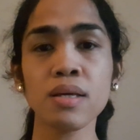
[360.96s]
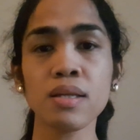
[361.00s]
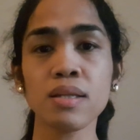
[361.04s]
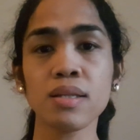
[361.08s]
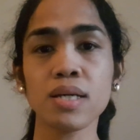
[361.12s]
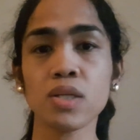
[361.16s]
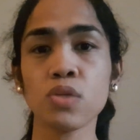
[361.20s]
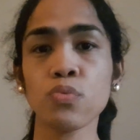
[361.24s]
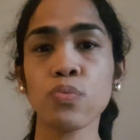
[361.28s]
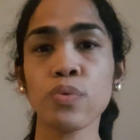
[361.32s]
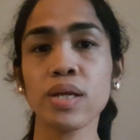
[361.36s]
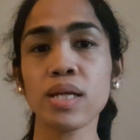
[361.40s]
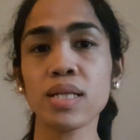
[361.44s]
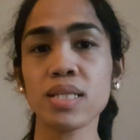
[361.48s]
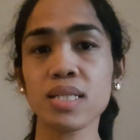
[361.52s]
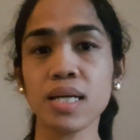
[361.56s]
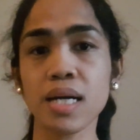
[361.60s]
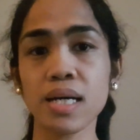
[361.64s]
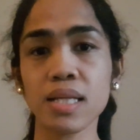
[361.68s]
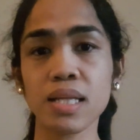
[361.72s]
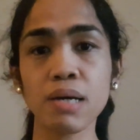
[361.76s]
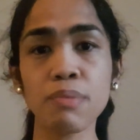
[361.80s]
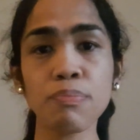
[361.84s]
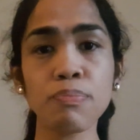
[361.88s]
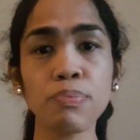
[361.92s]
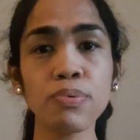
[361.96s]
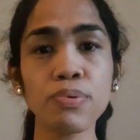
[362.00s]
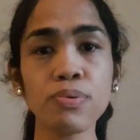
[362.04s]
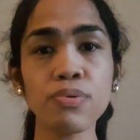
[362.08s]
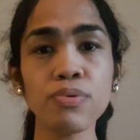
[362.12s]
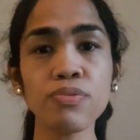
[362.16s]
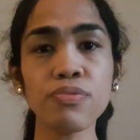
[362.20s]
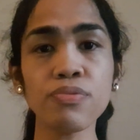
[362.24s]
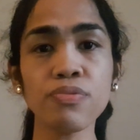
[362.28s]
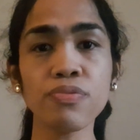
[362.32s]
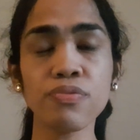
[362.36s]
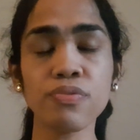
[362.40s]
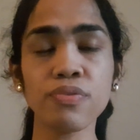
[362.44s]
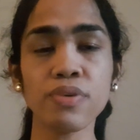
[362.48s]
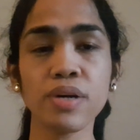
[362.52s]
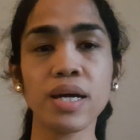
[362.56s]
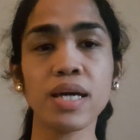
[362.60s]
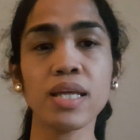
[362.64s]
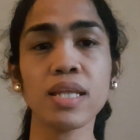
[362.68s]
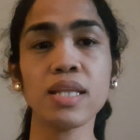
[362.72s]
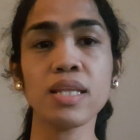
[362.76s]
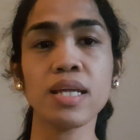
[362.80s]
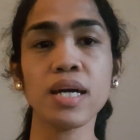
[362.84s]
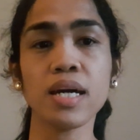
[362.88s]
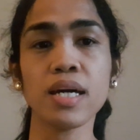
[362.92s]
that when it got approved,
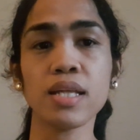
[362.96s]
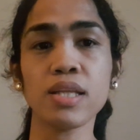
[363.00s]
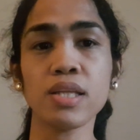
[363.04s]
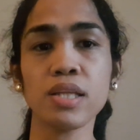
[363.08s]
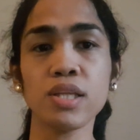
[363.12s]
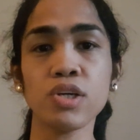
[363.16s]
and then